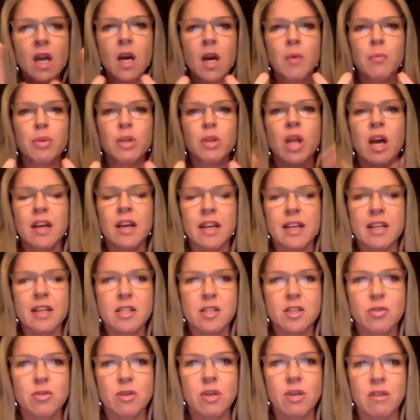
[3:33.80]
plug
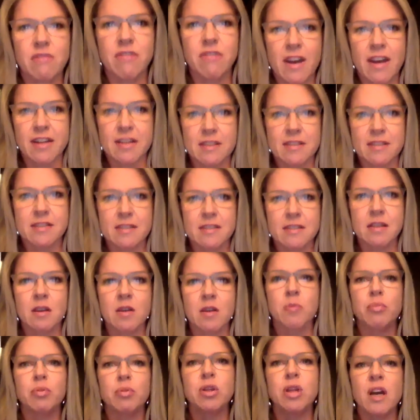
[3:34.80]
into events,
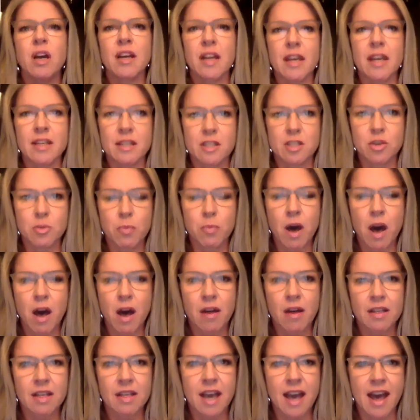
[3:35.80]
plug into
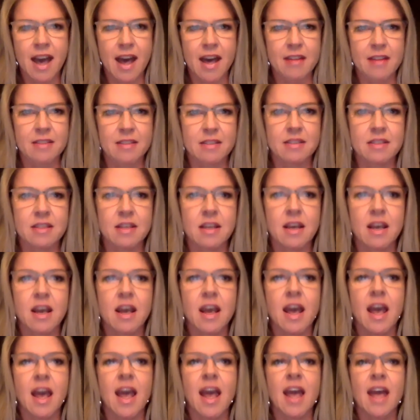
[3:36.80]
podcasts,
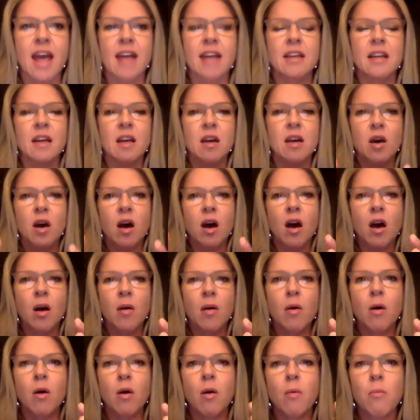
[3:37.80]
and
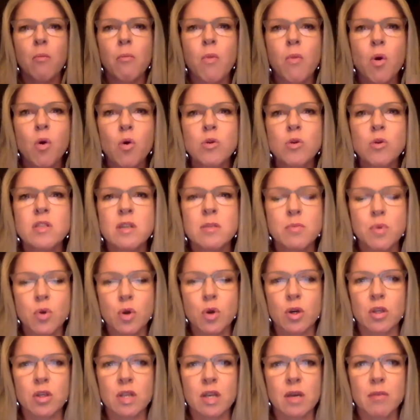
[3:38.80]
most
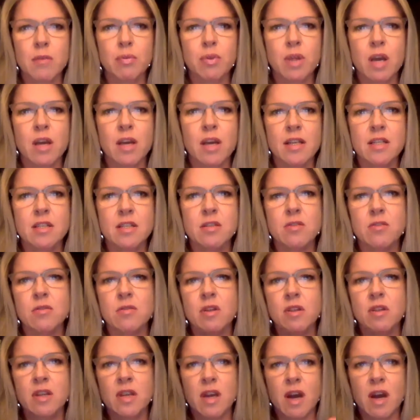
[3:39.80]
importantly, plug into
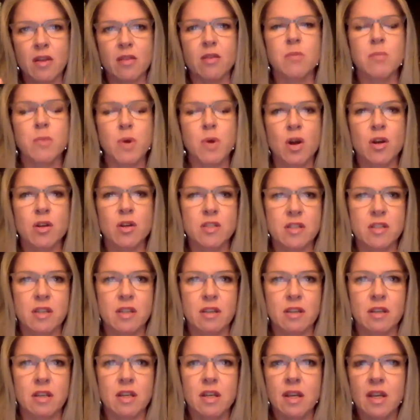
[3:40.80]
the other
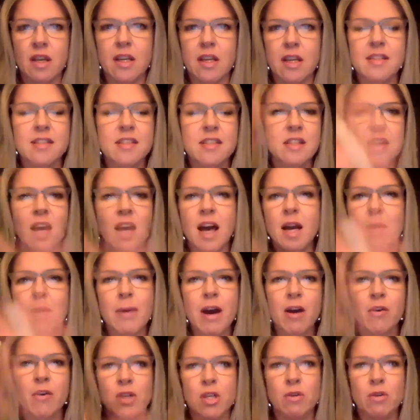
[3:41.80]
person. It is not
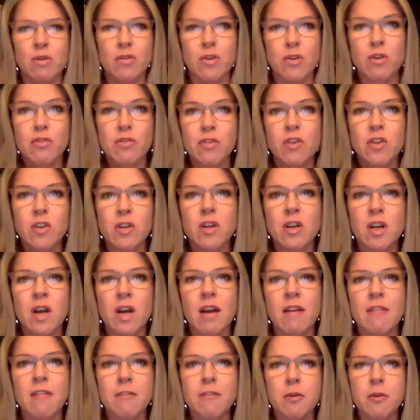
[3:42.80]
about you. If you're feeling
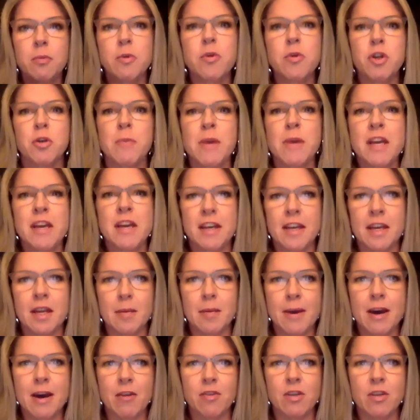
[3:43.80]
uncomfortable, you're making it
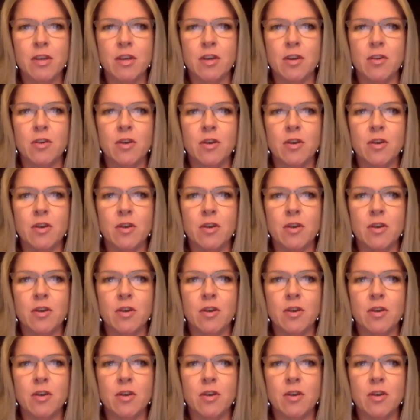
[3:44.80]
about you.